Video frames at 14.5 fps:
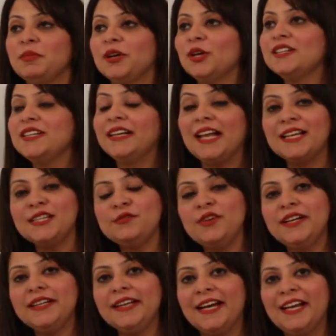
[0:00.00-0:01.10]
because he
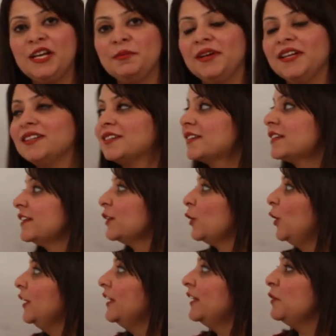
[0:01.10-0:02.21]
classified the elements
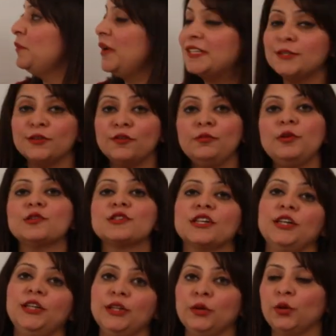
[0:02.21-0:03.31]
on the basis of
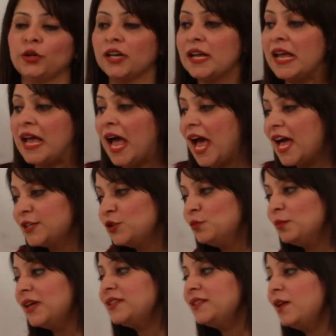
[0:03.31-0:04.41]
musical note. As you
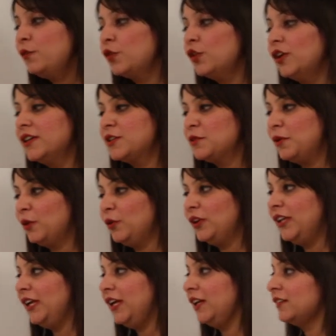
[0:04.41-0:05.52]
must have heard about
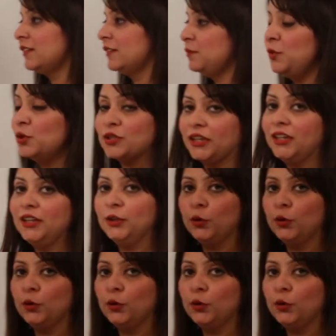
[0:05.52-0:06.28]
the musical